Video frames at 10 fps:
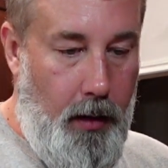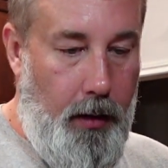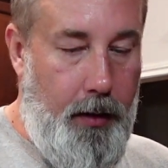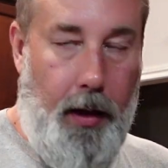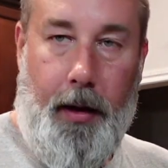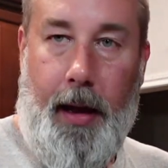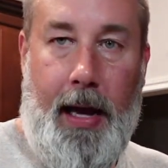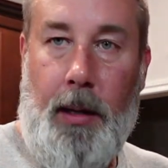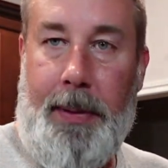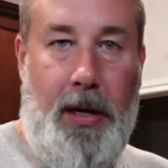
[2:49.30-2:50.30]
The
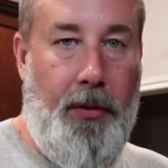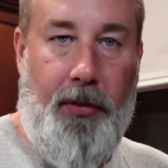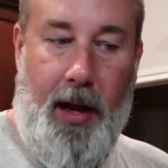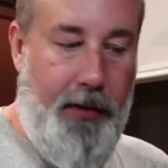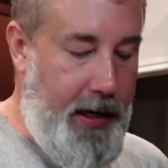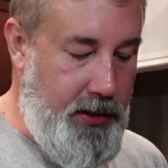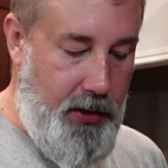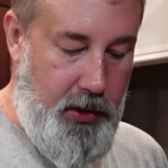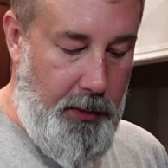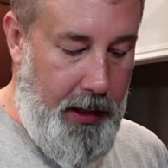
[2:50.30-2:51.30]
jalapeno flavor
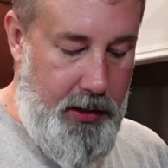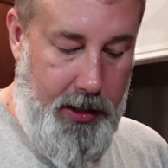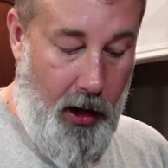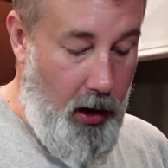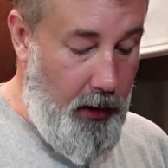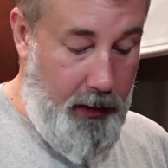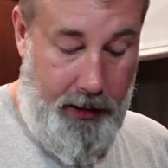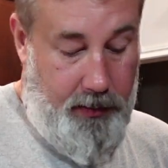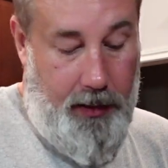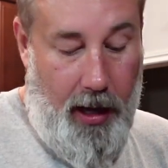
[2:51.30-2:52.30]
isn't too much at all.
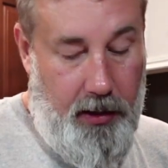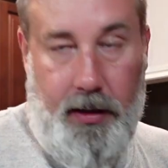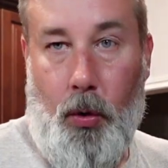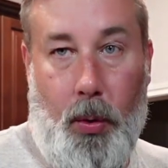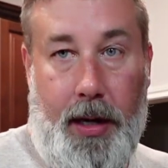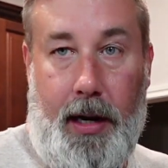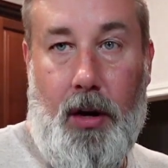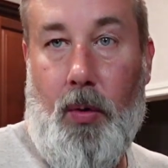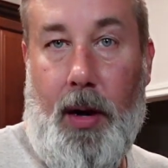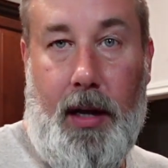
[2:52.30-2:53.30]
It's nowhere
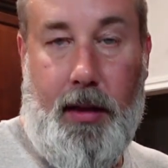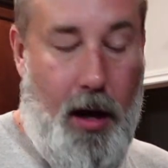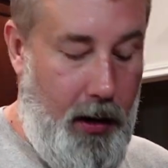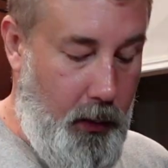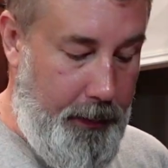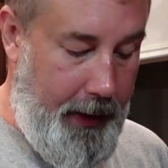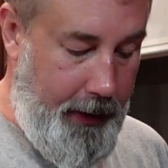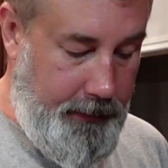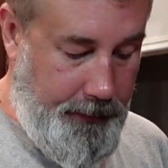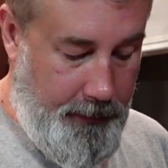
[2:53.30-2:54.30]
near what I thought it would
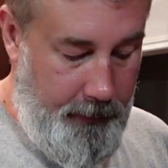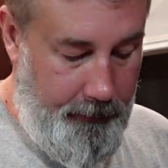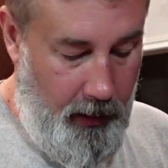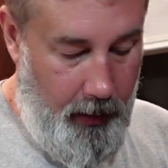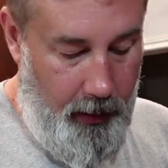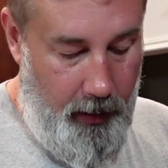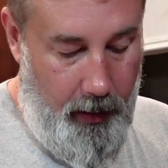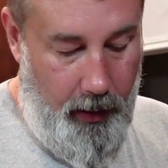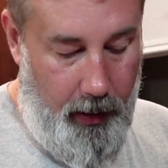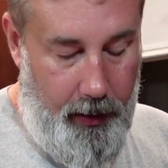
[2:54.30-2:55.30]
be.
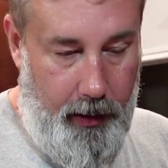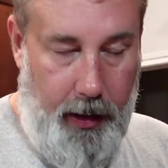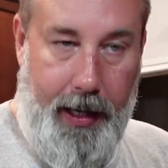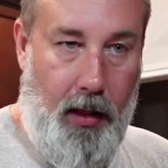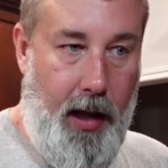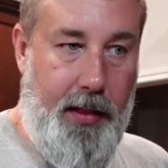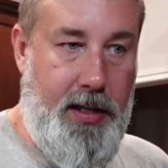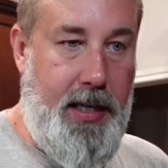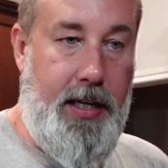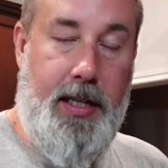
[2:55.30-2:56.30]
I get a lot of the
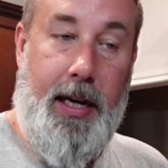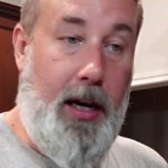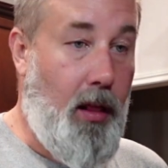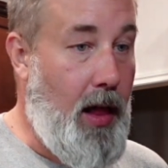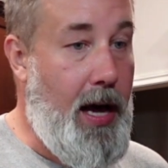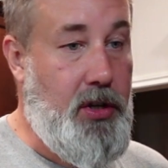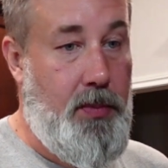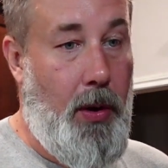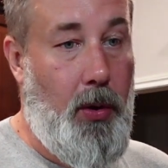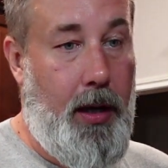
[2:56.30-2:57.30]
seasoning, get a lot of
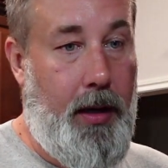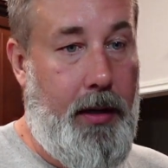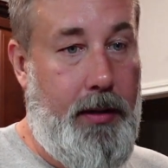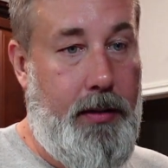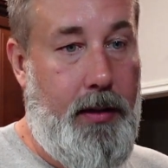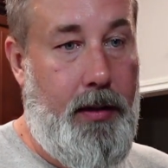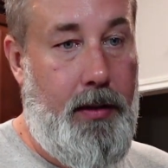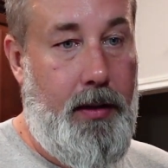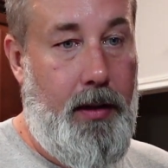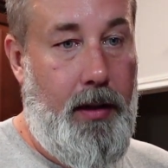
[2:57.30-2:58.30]
smoke in it.
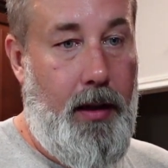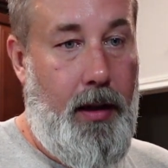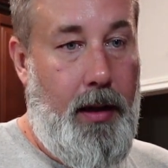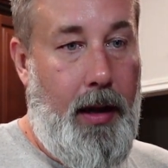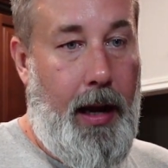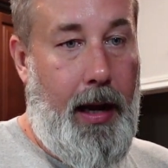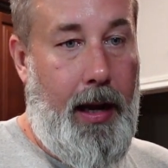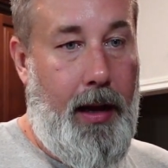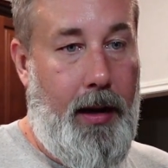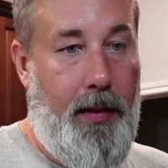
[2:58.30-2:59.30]

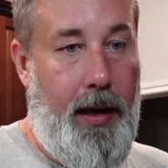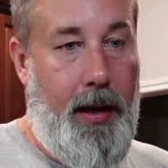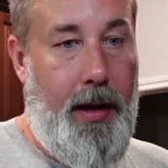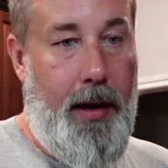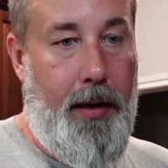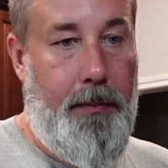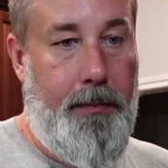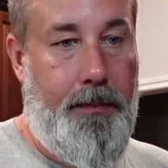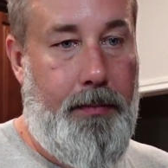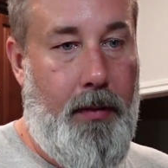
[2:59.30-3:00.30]
And
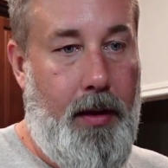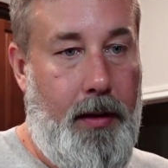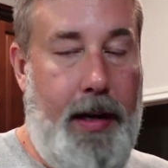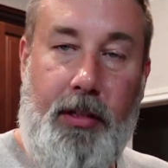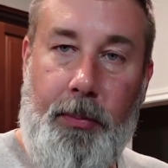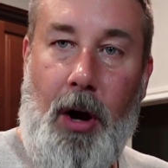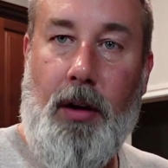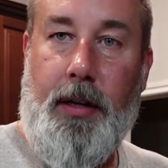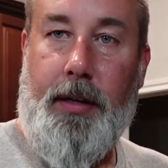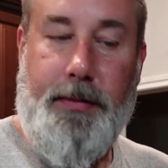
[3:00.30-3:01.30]
get some
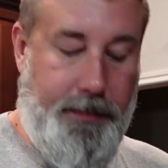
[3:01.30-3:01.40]
garlic.